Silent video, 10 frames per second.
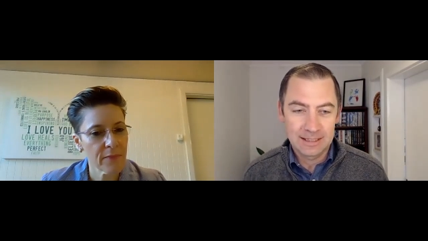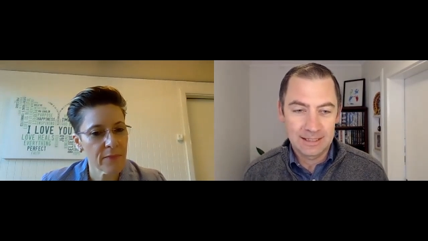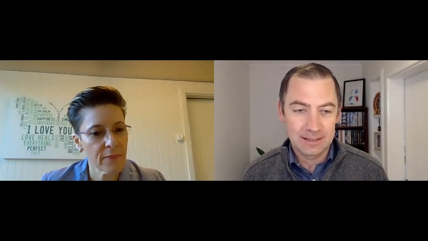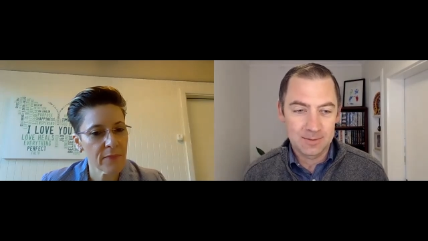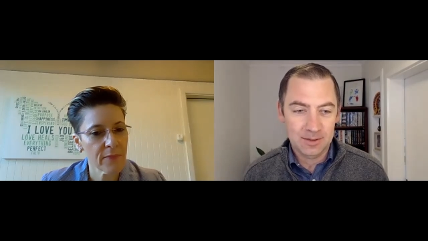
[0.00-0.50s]

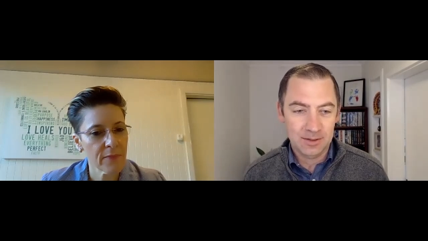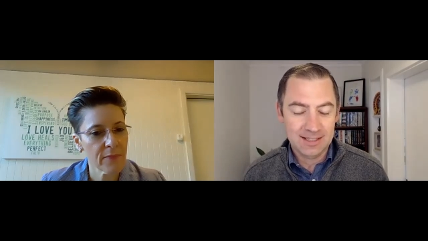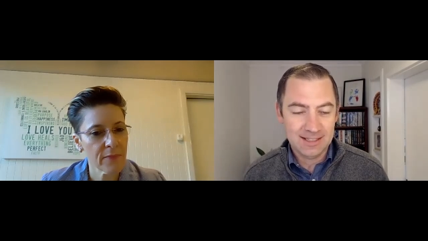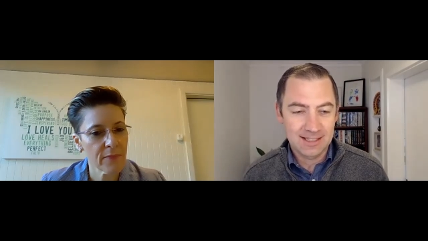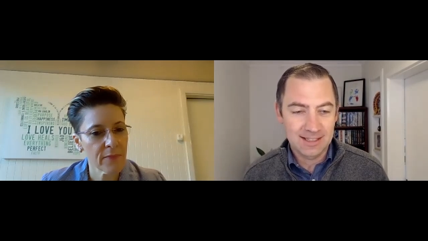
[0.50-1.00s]
Speaker 1: Uh, so I
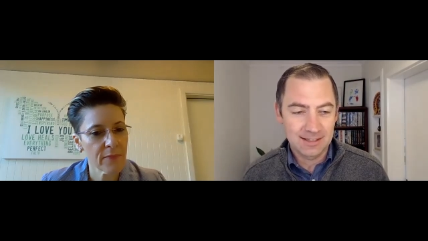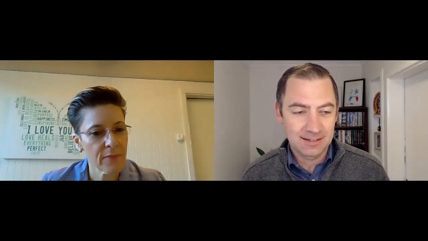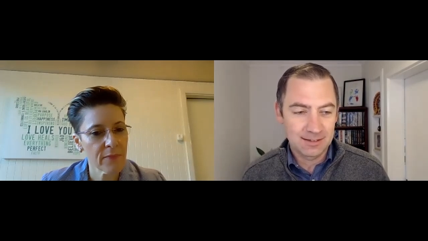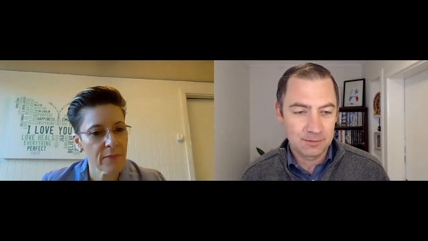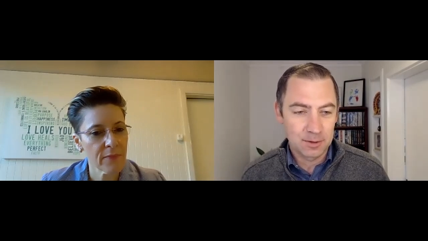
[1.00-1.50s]
can see
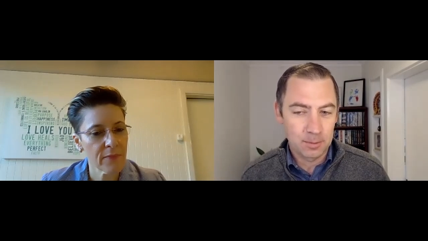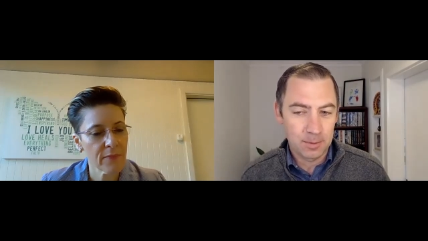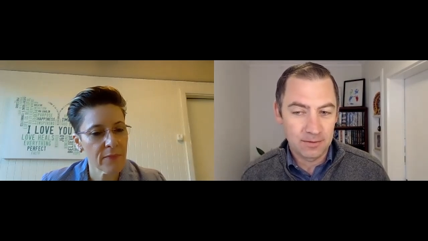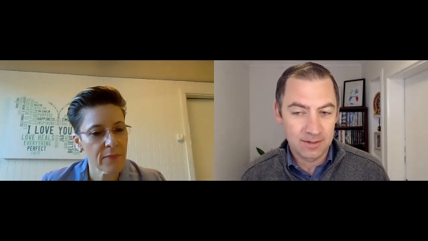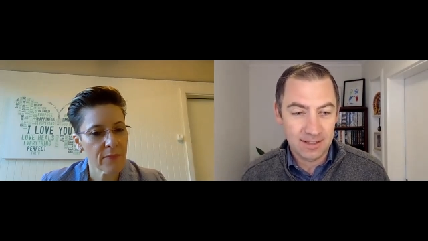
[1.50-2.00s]
the the real
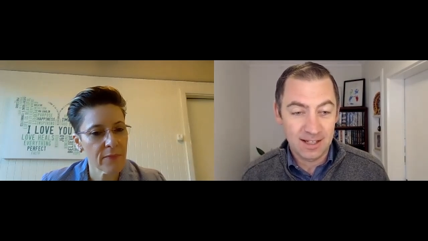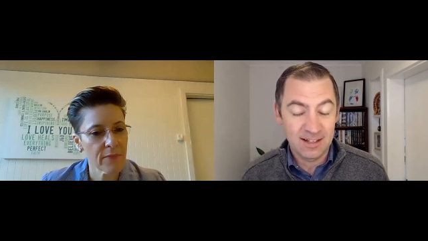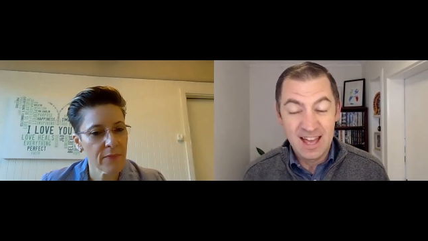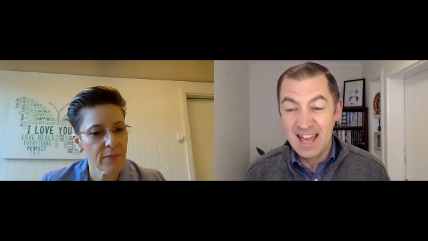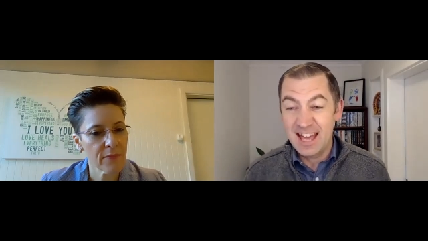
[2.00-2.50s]
benefit
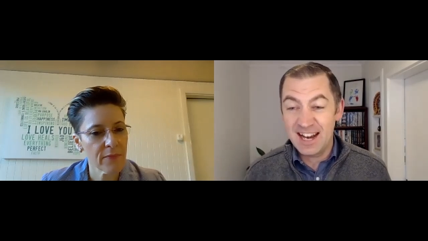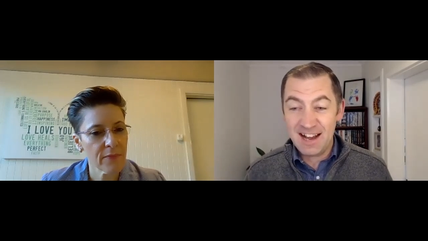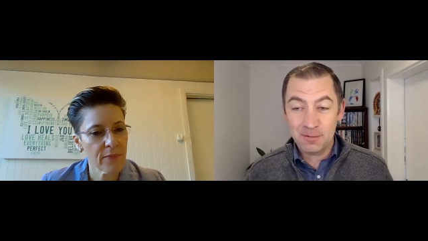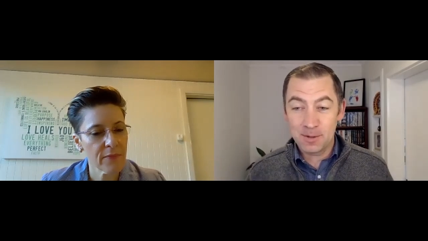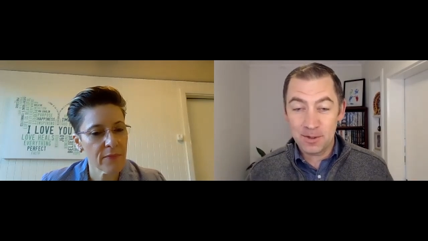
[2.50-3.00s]
there. And
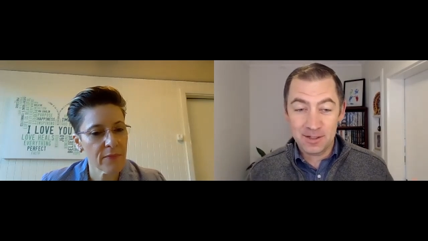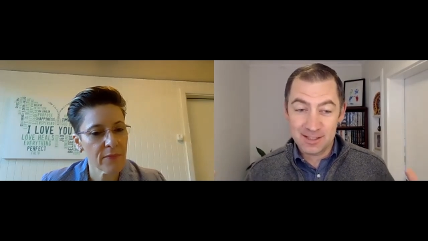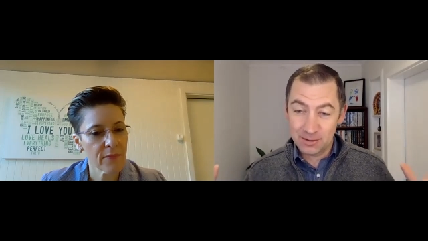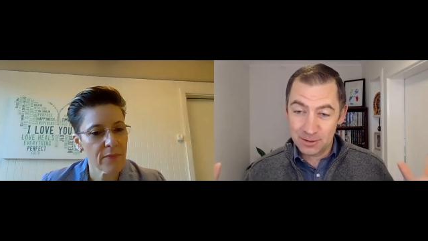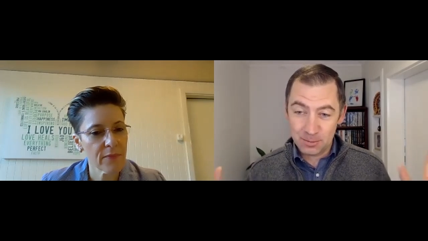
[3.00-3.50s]
I have to be
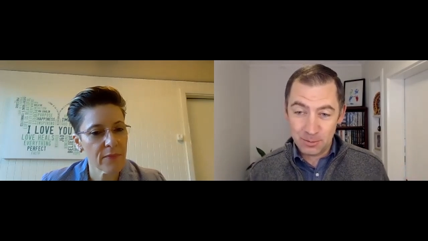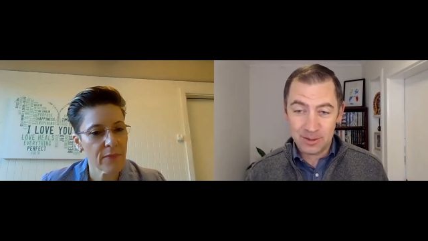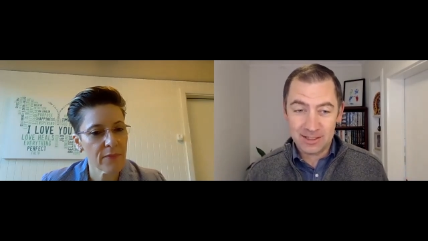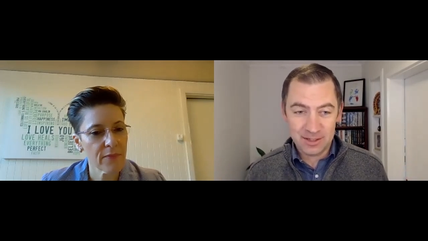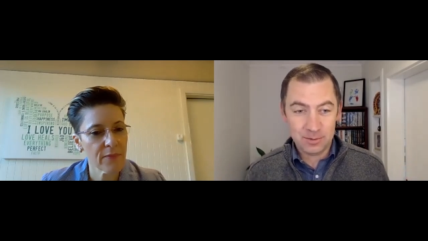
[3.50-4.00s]
honest, this
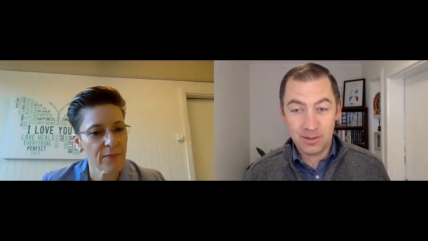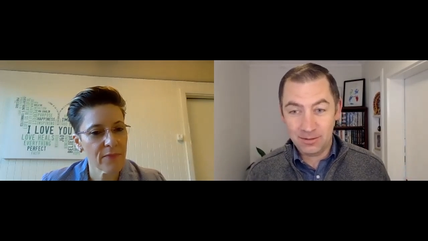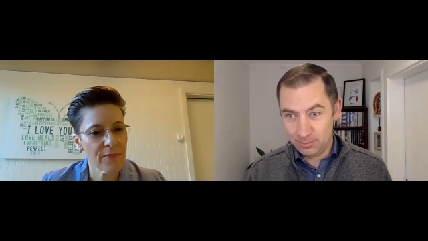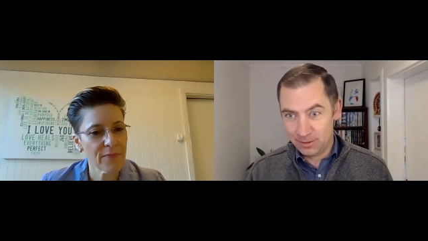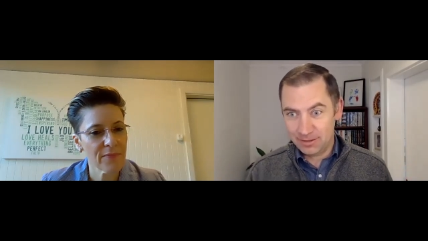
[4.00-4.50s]
morning because
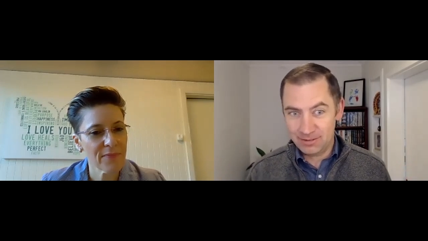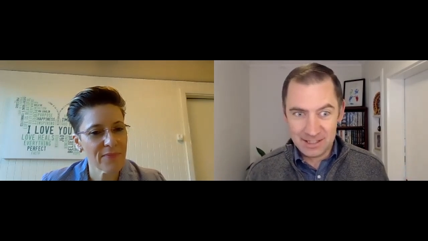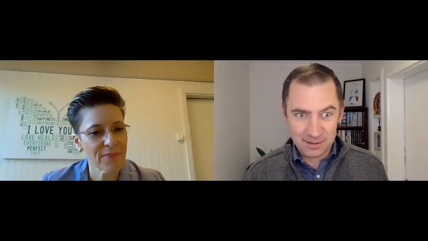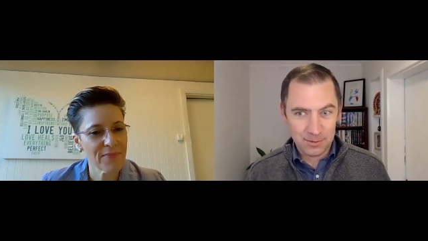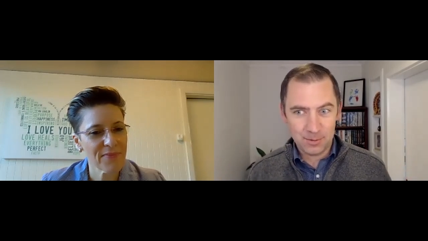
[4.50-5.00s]
we're we're
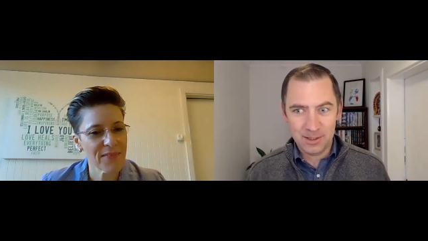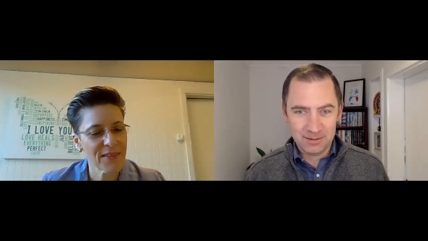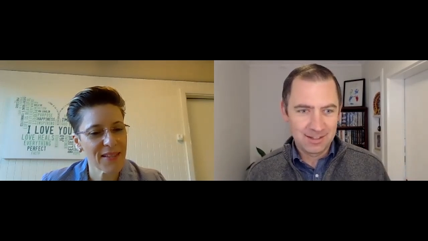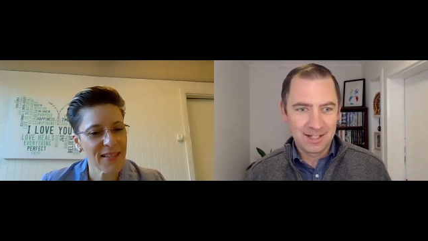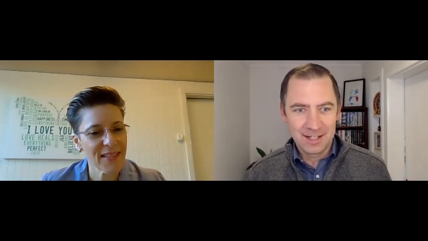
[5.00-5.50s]

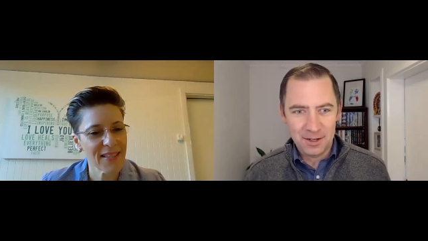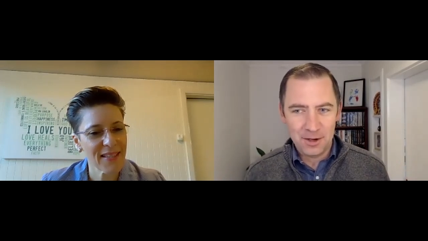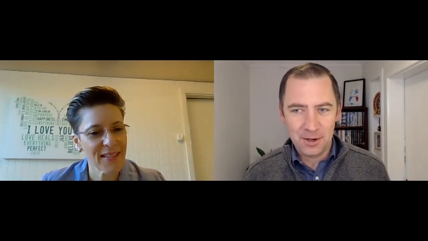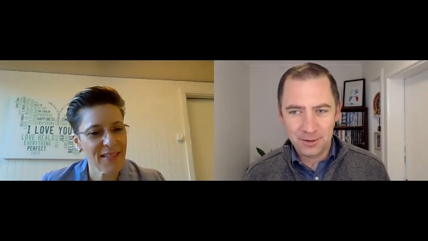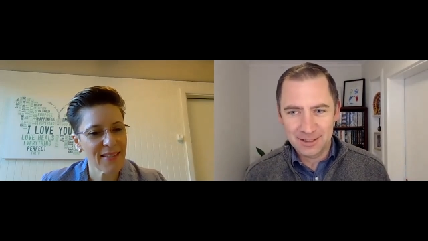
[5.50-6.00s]
interviewing
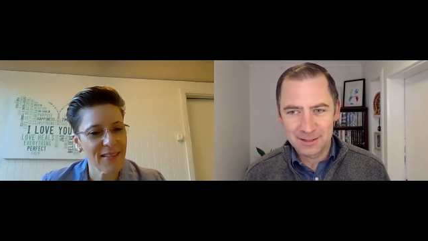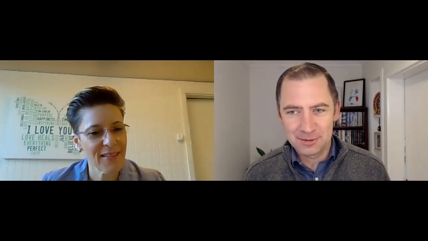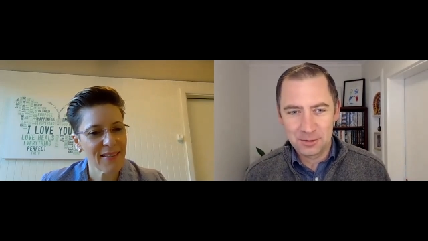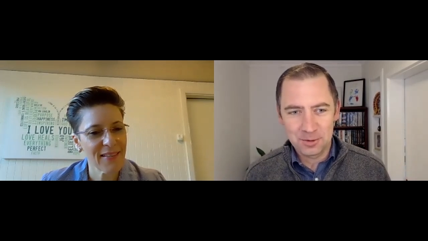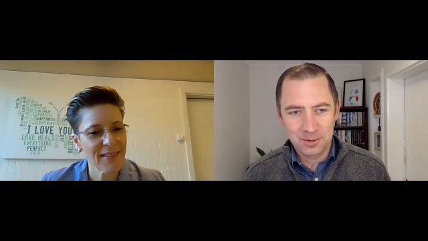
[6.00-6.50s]
earlier
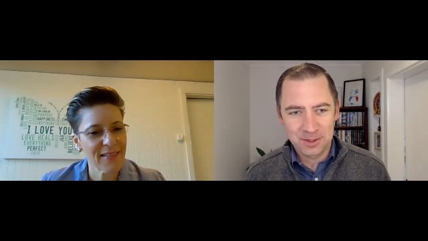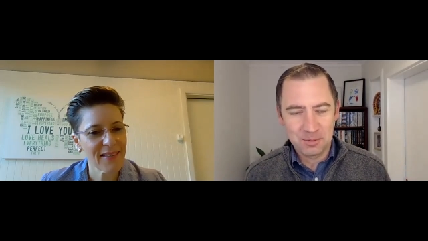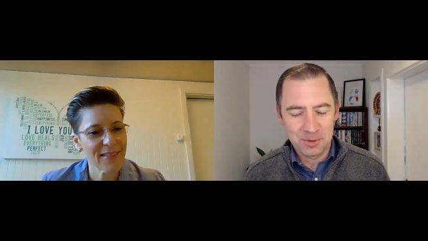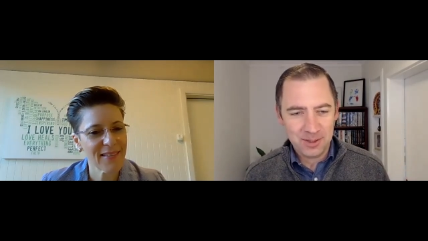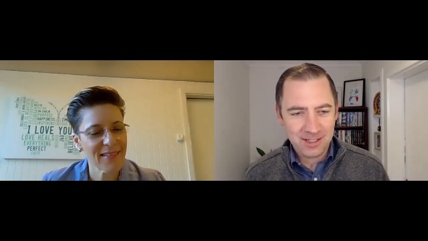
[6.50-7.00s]
than usual in
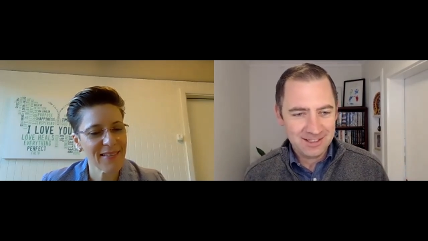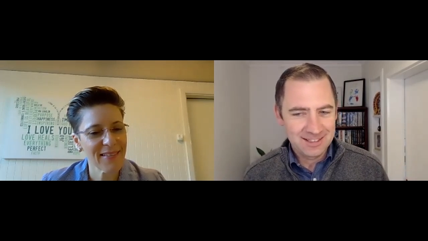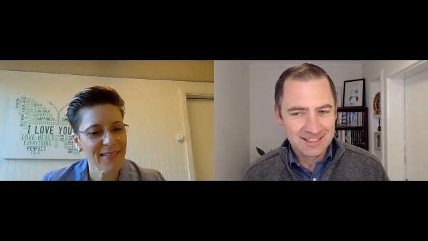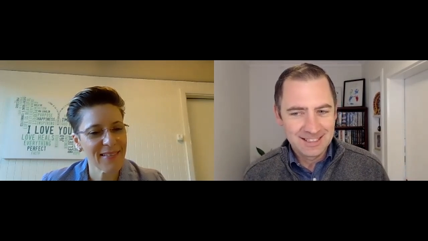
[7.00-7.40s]
the morning,